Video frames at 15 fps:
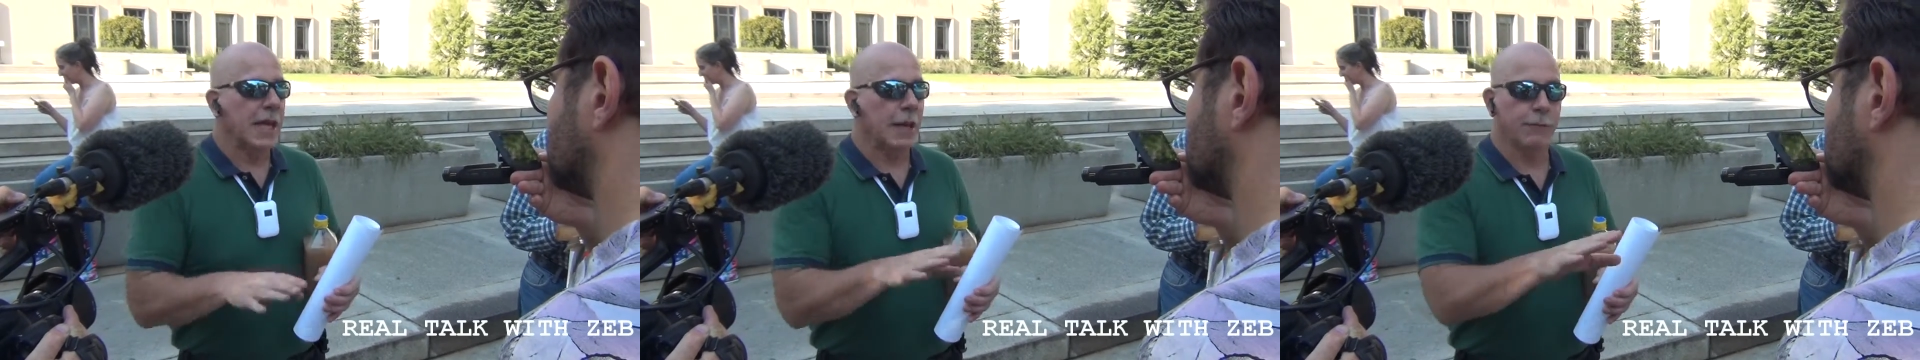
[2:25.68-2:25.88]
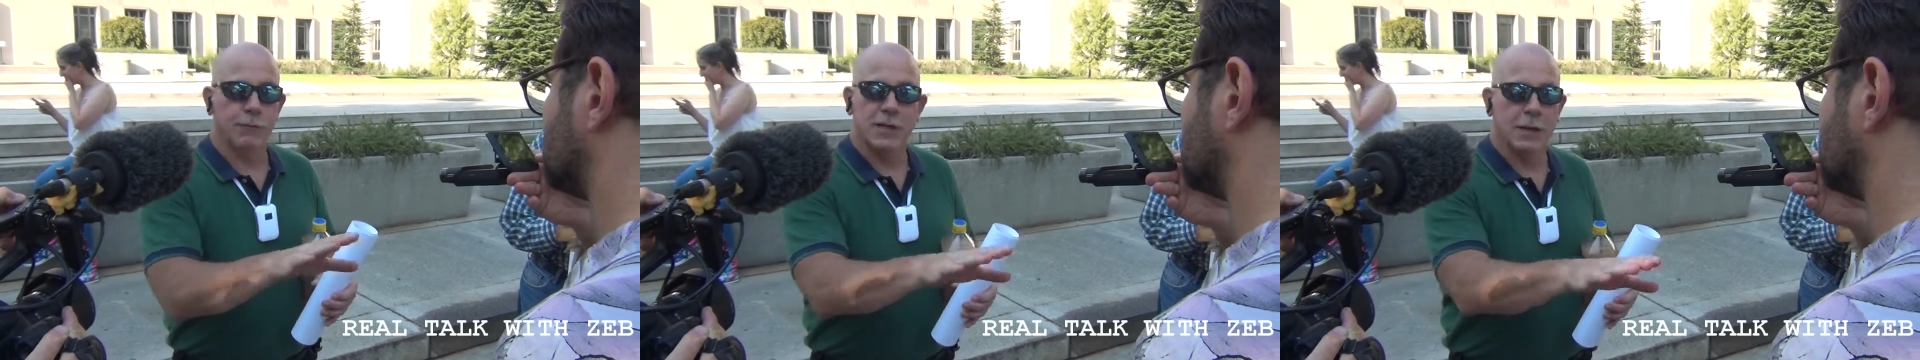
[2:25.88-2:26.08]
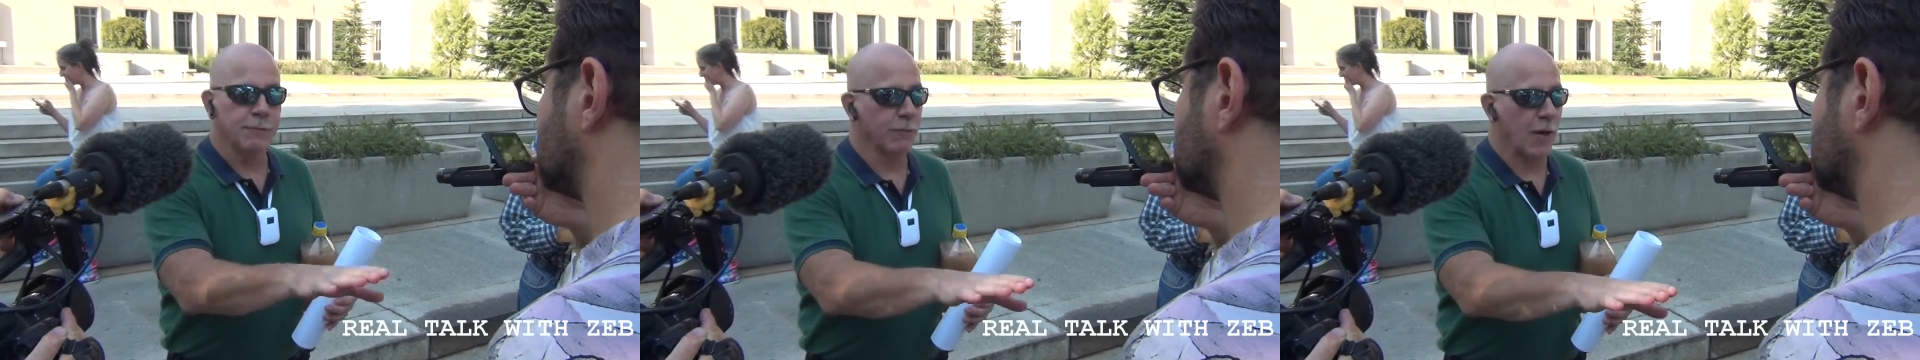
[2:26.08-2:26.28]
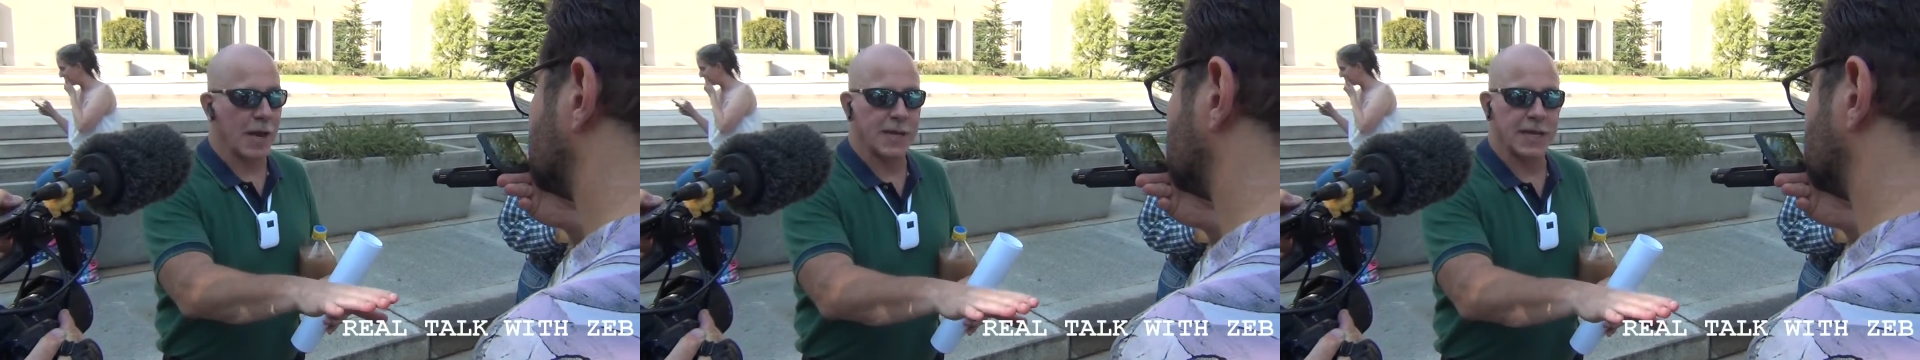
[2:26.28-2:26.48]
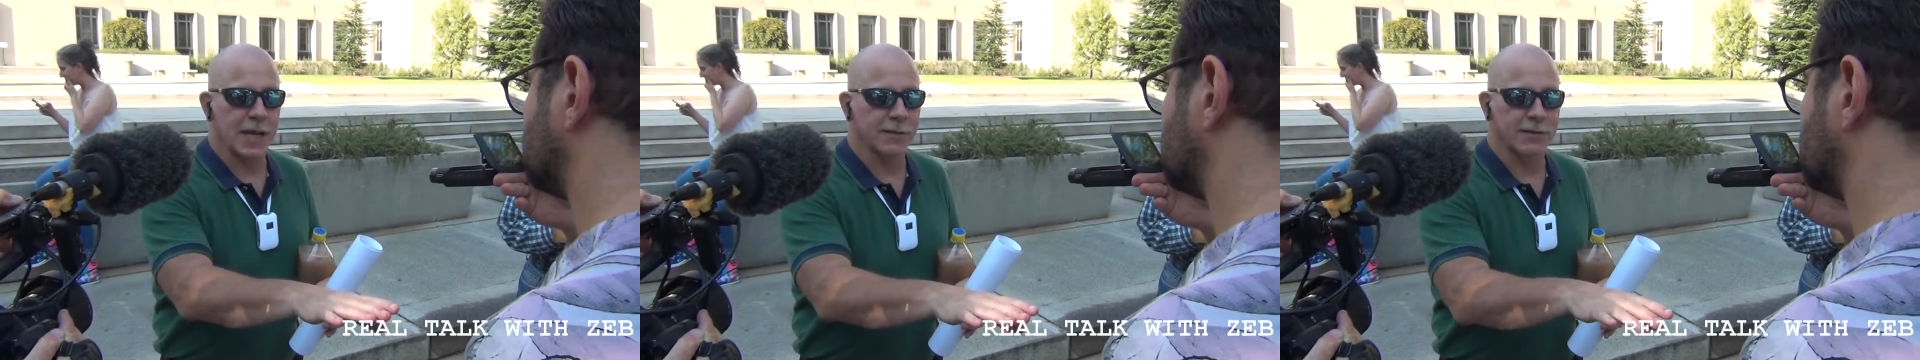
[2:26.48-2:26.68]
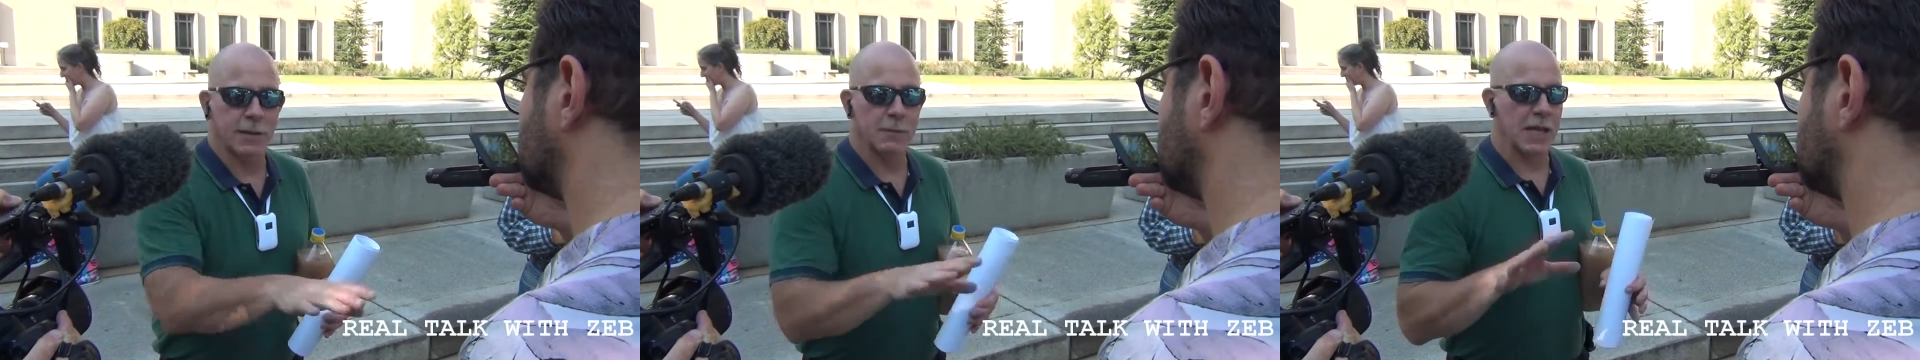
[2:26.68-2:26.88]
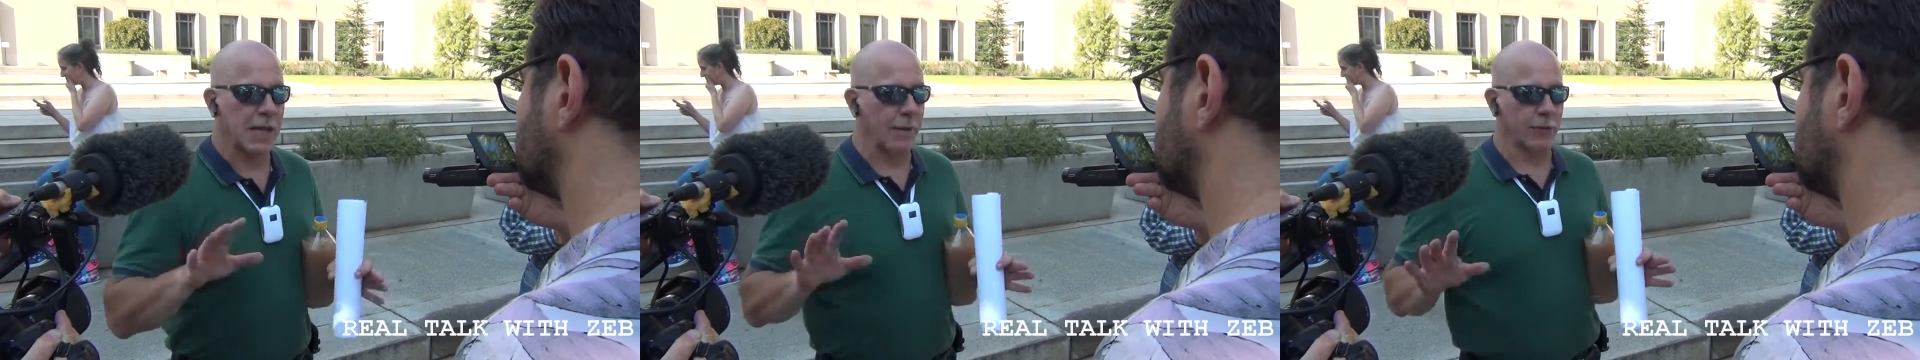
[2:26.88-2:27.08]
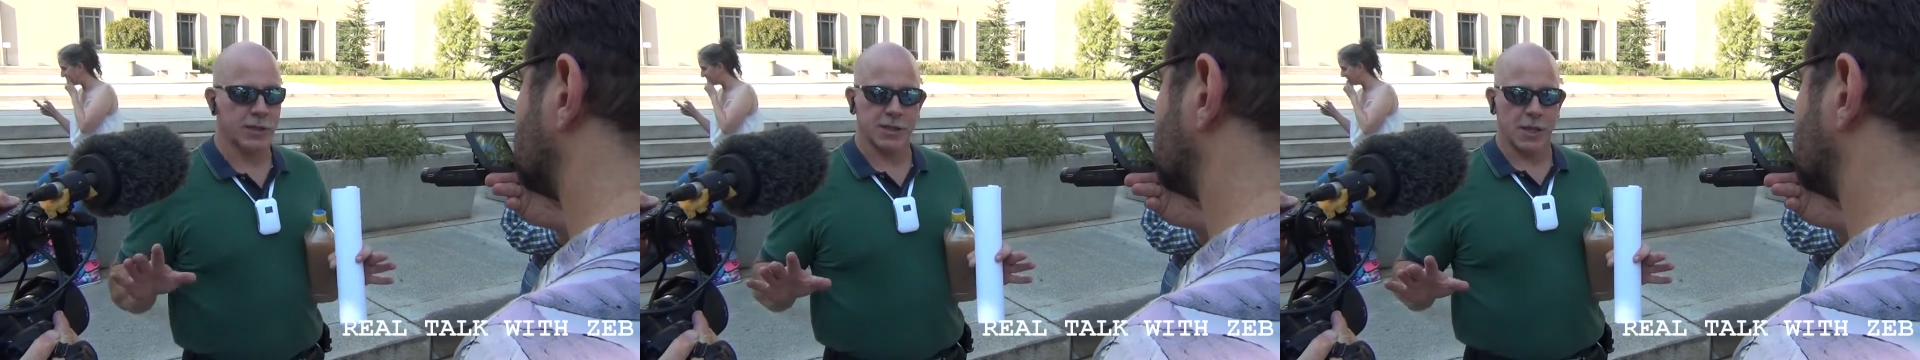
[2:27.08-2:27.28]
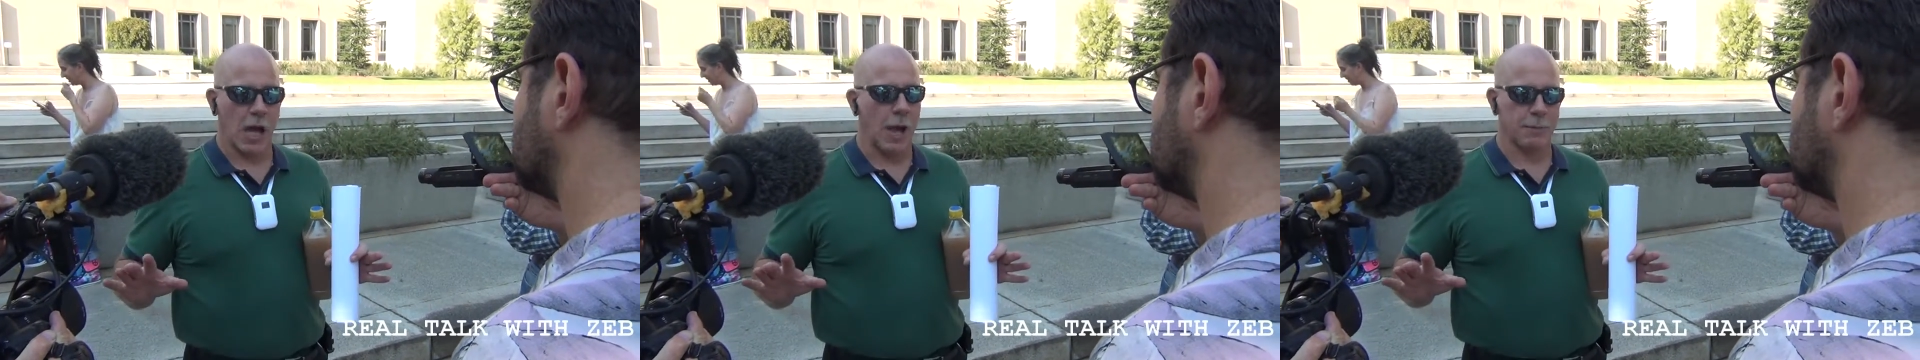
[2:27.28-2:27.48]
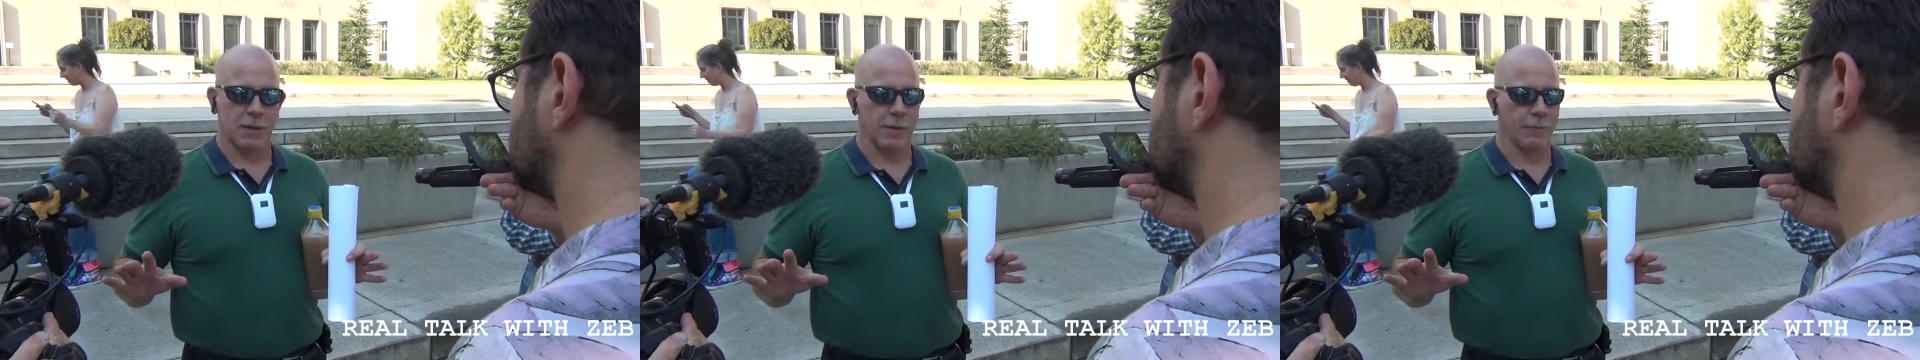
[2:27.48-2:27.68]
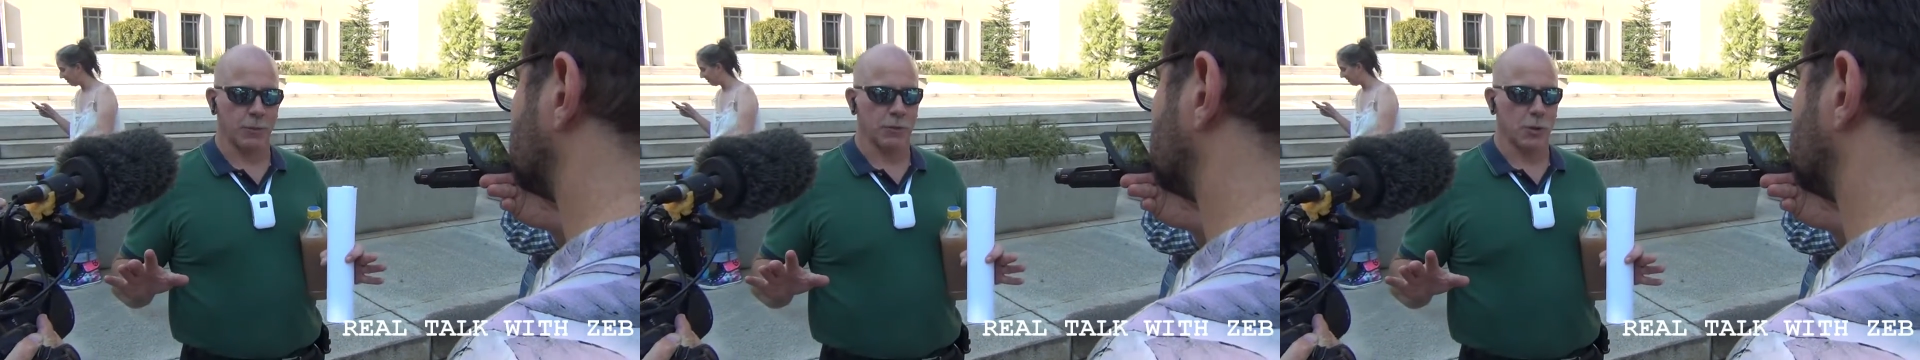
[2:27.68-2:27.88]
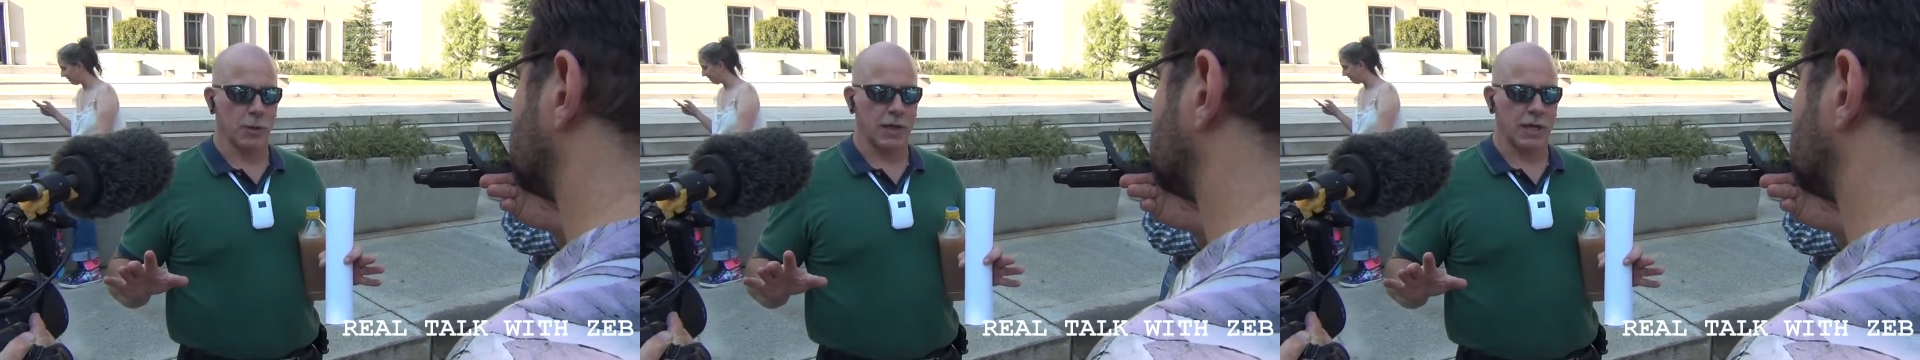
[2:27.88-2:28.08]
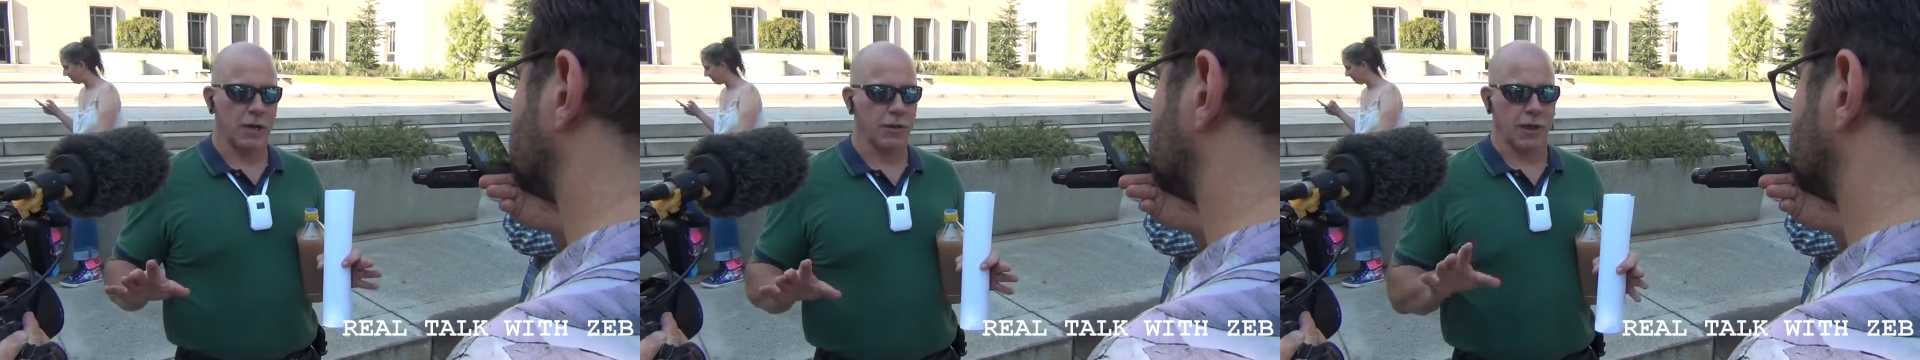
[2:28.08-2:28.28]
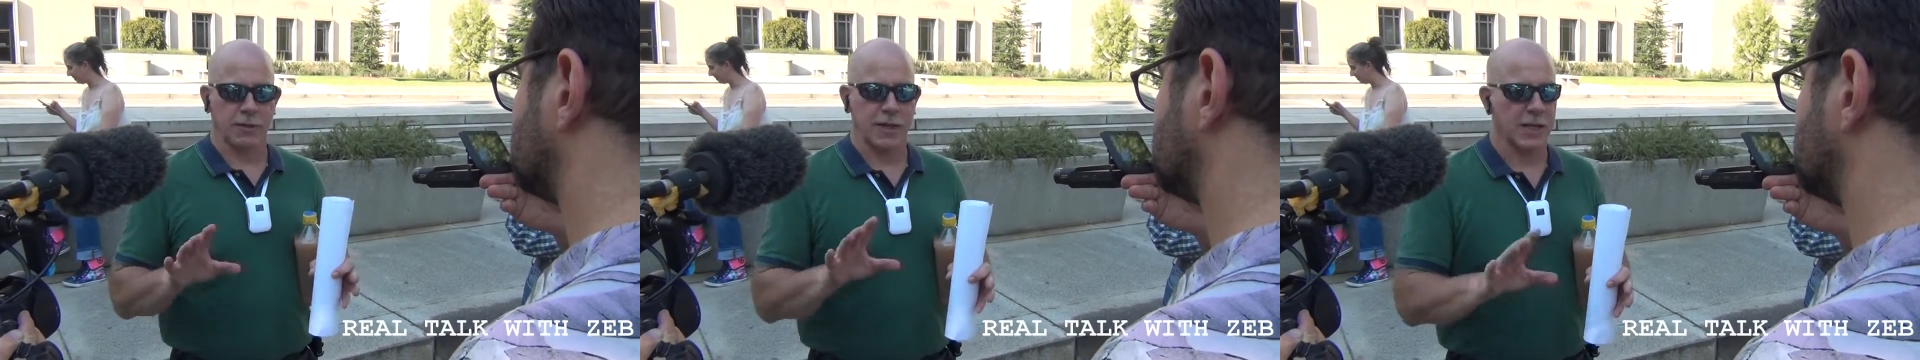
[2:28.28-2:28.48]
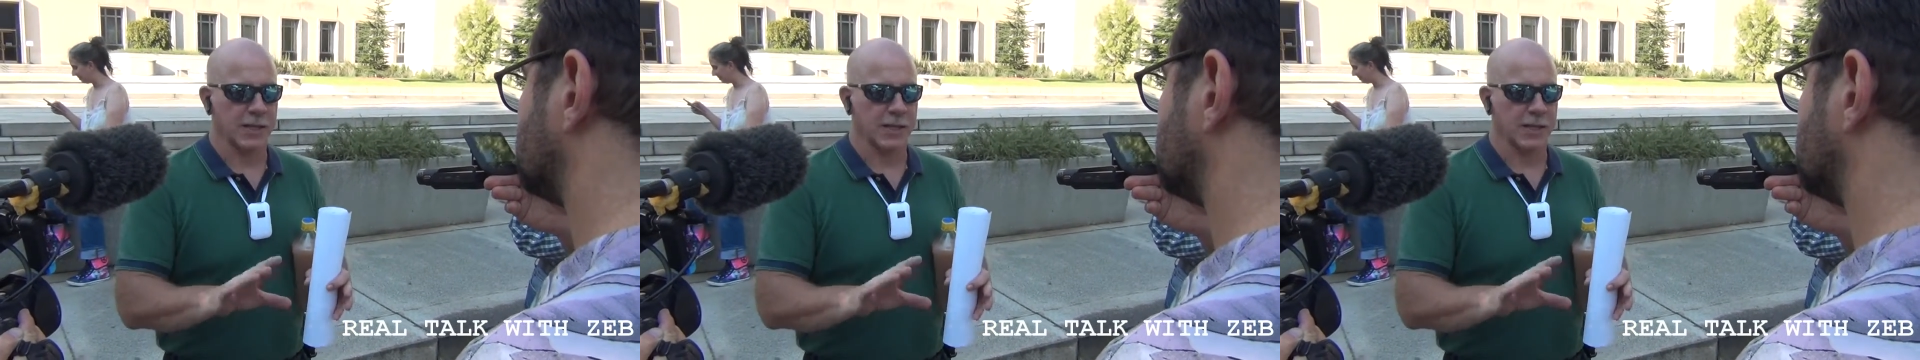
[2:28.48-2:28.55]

He didn't find it against them. They never stopped them from doing anything.